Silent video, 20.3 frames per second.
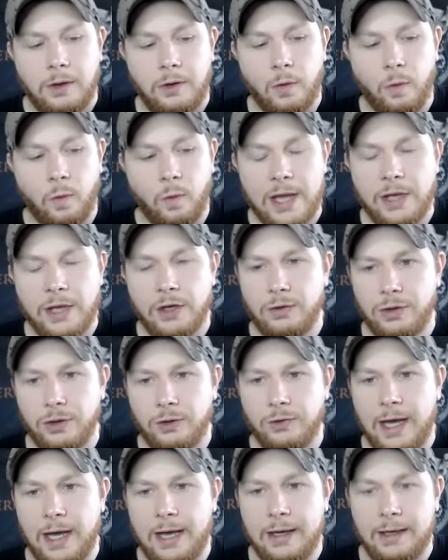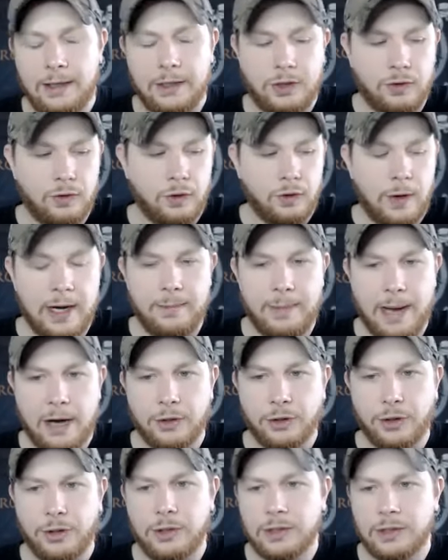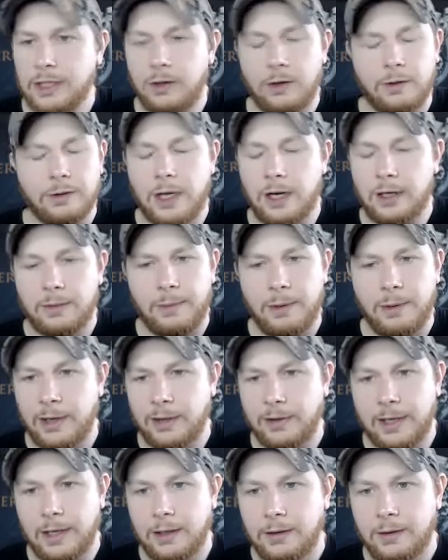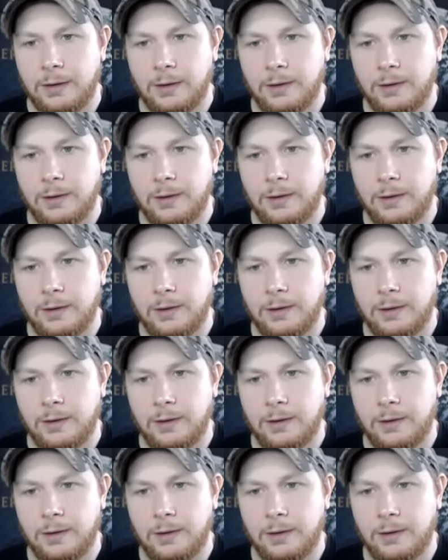The way you do that is you create a boundary and you say, don't talk to me about that.